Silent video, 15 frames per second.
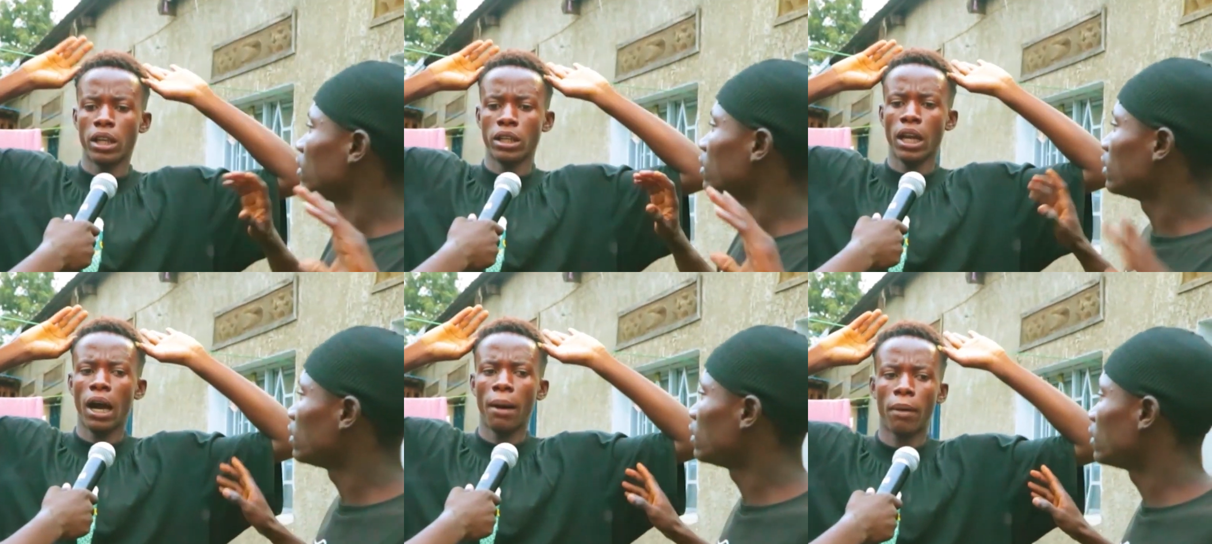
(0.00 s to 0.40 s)

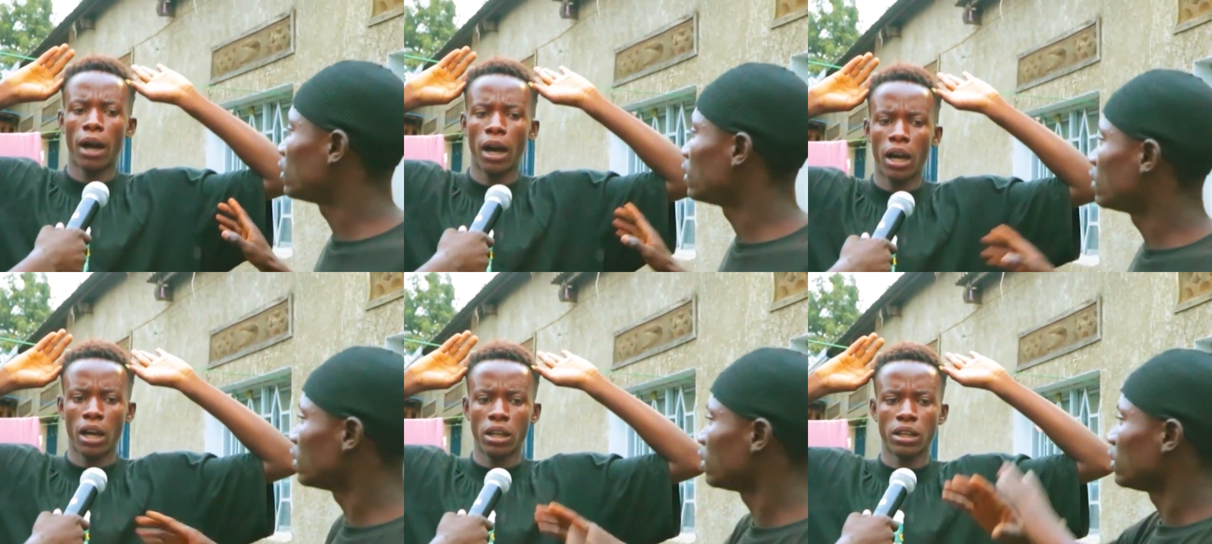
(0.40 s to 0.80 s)

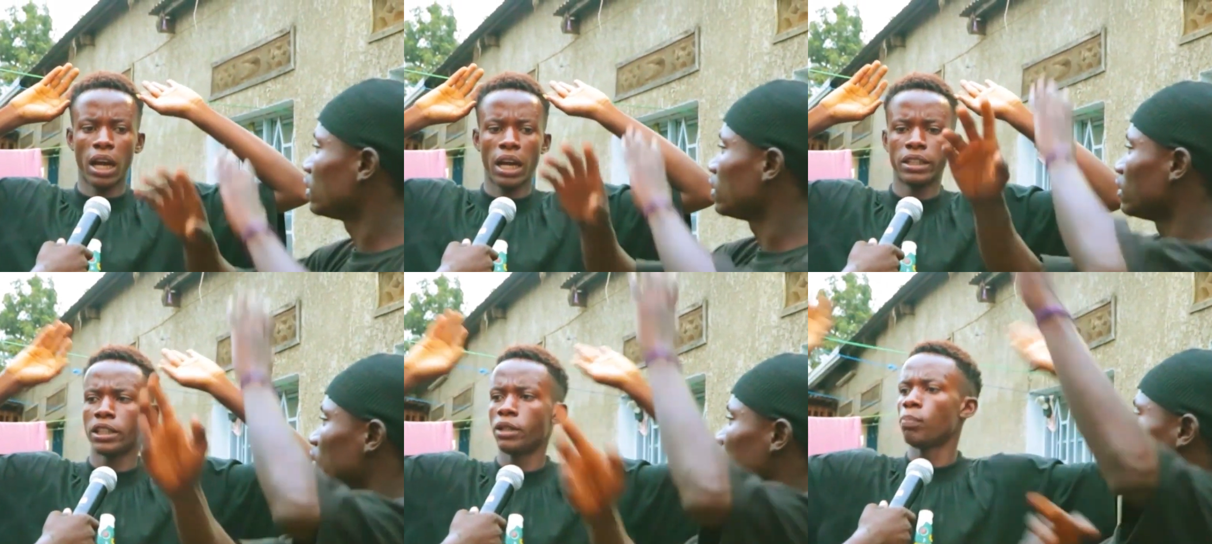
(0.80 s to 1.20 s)
Speaker 1: yaba
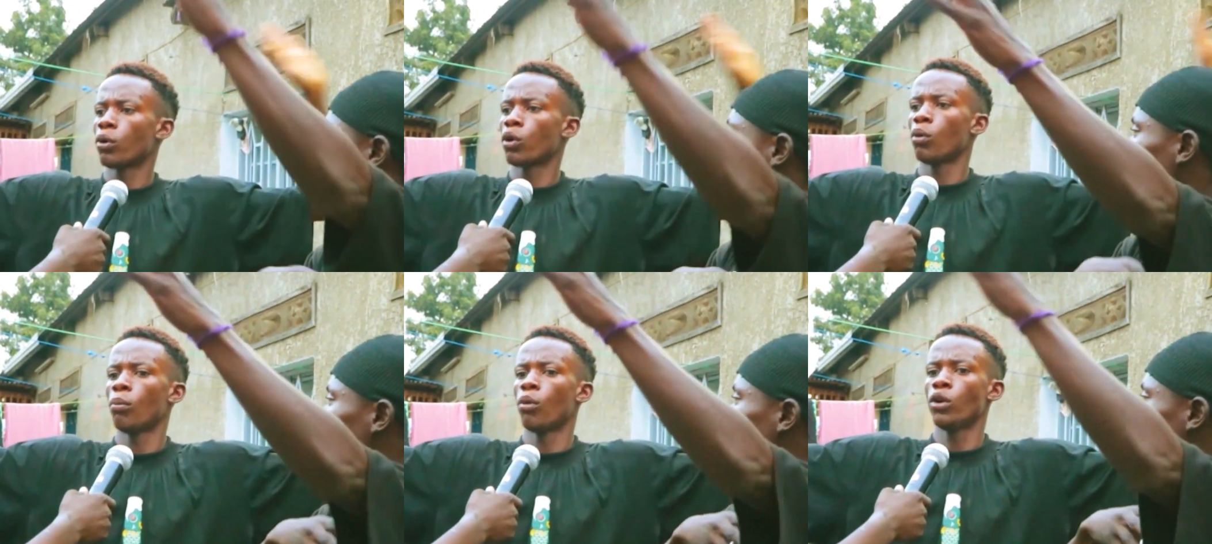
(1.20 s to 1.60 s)
Landry
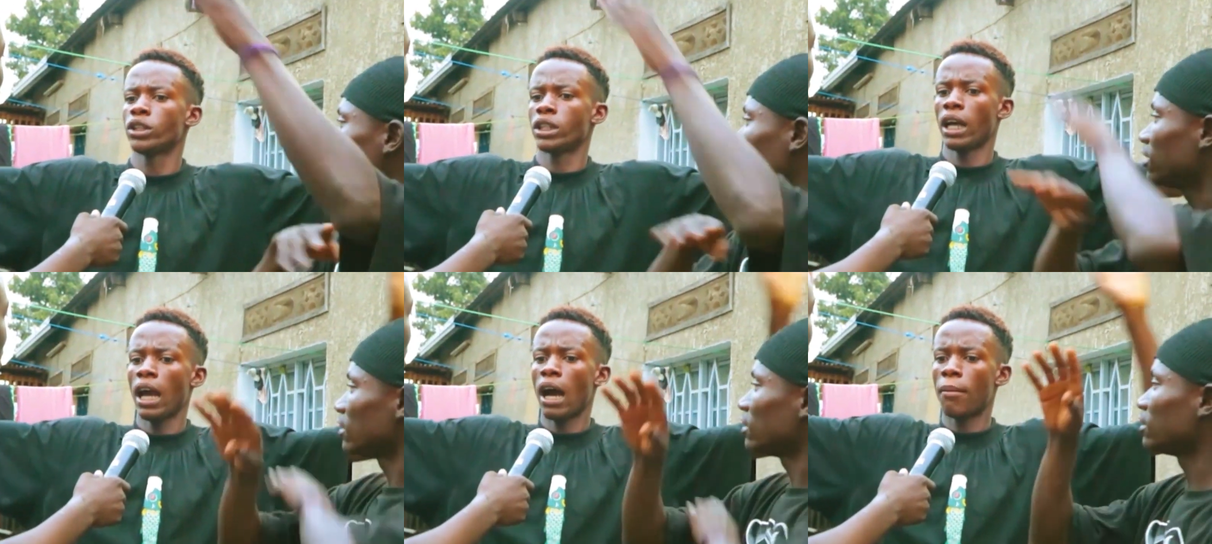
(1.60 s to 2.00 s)

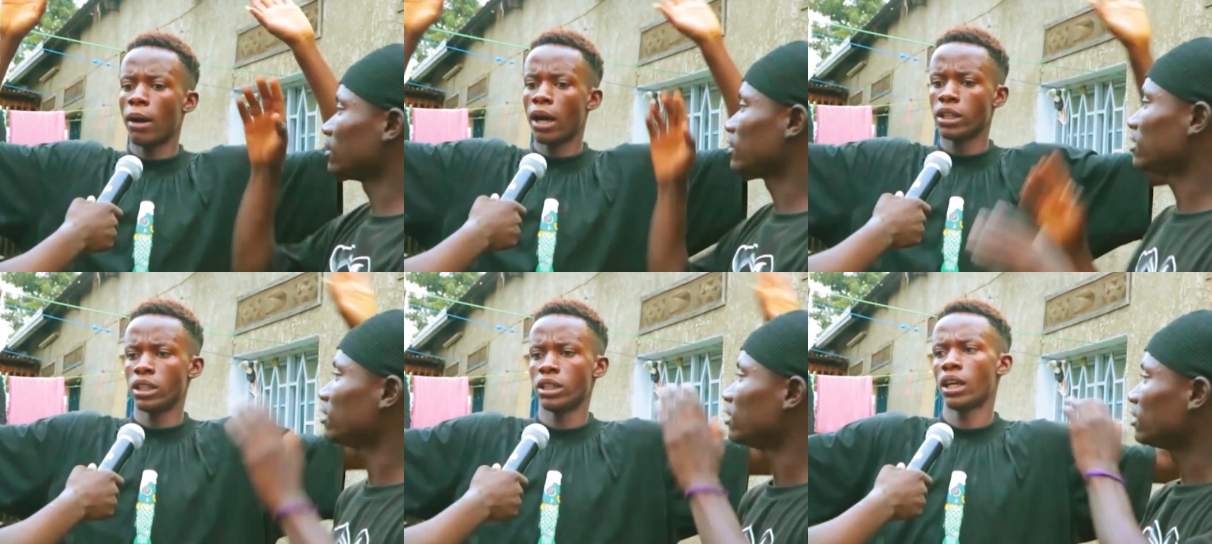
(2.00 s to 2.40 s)
promoter
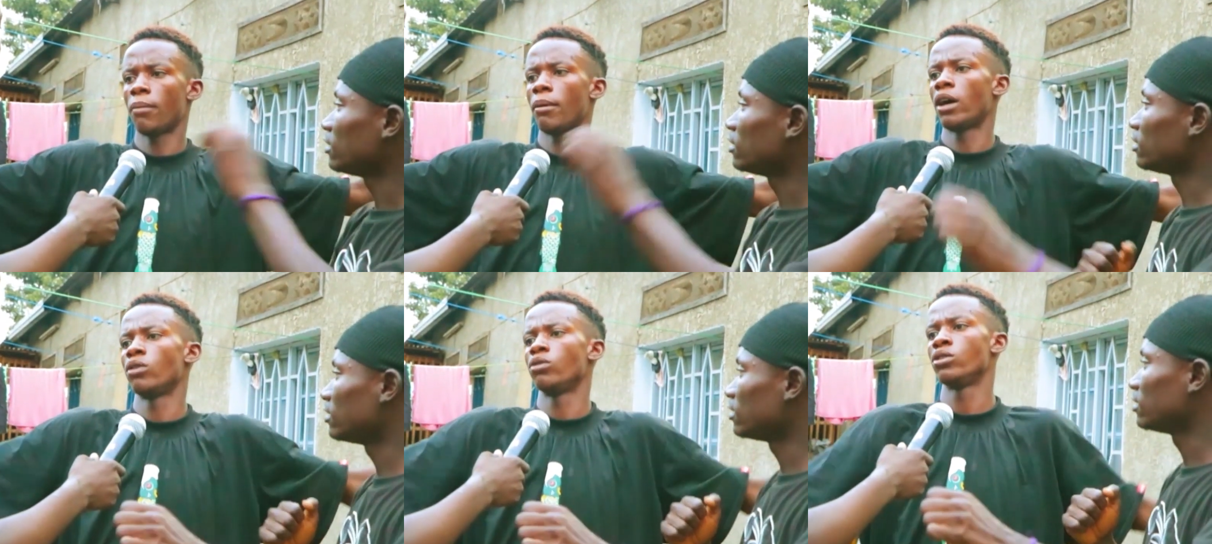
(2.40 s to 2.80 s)
yabandi
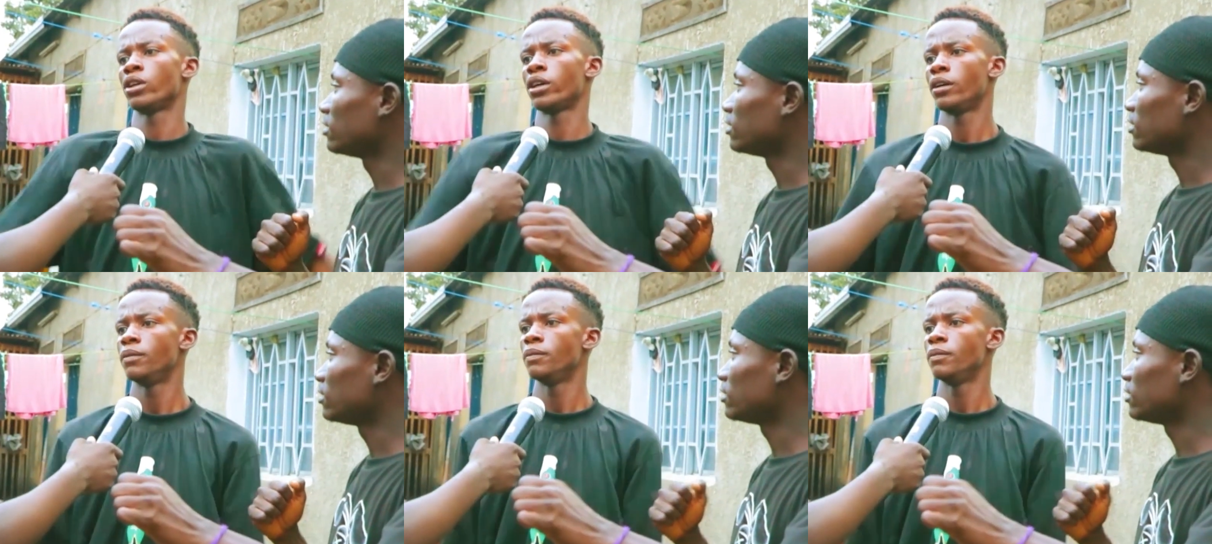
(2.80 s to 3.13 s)
ndabaruta